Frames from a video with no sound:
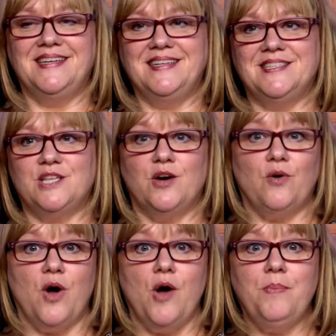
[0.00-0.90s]

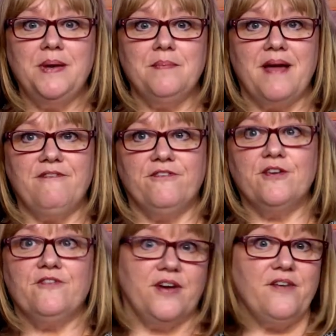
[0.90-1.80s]
So opening my
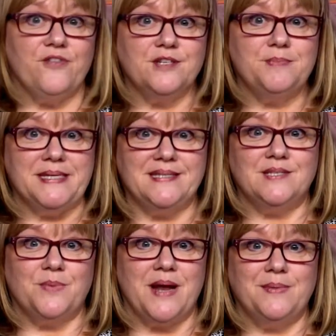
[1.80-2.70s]
very first
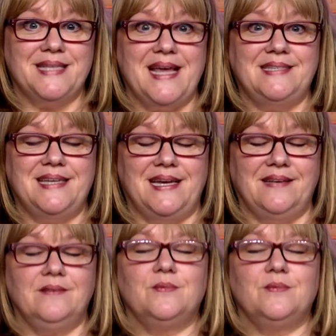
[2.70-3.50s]
business when I was 18,